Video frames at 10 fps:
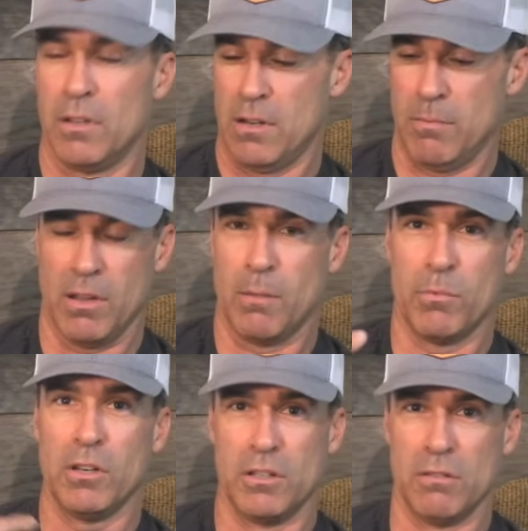And I'm
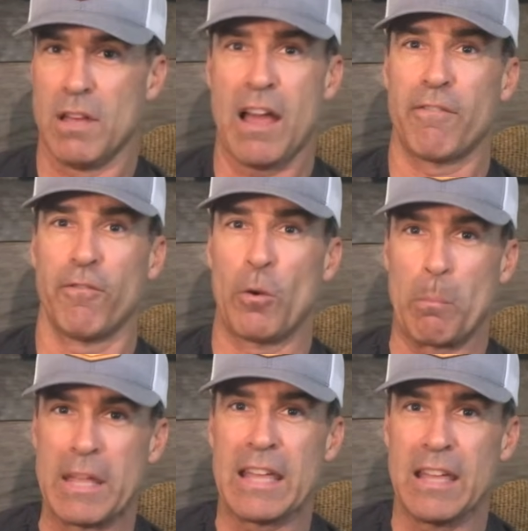going to do that for
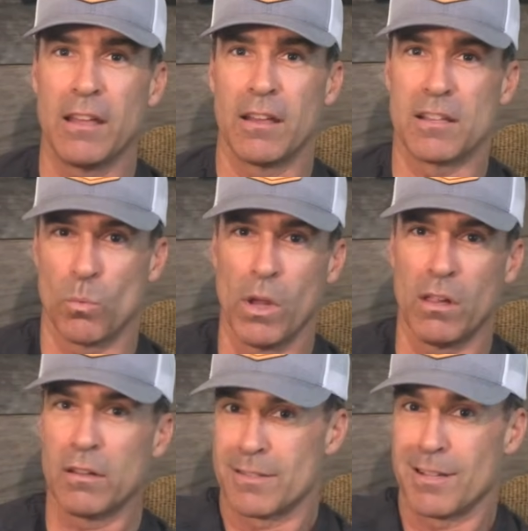me as
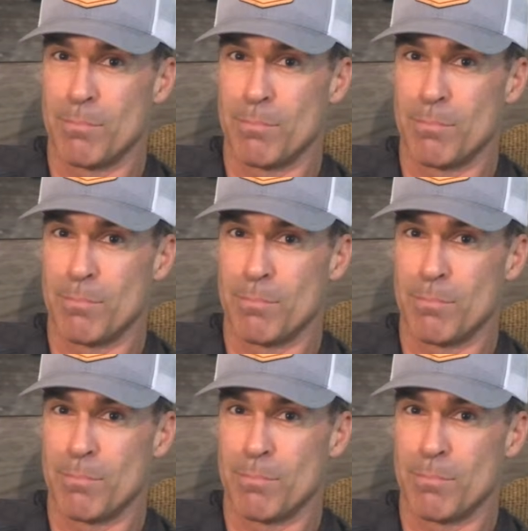well, because that's my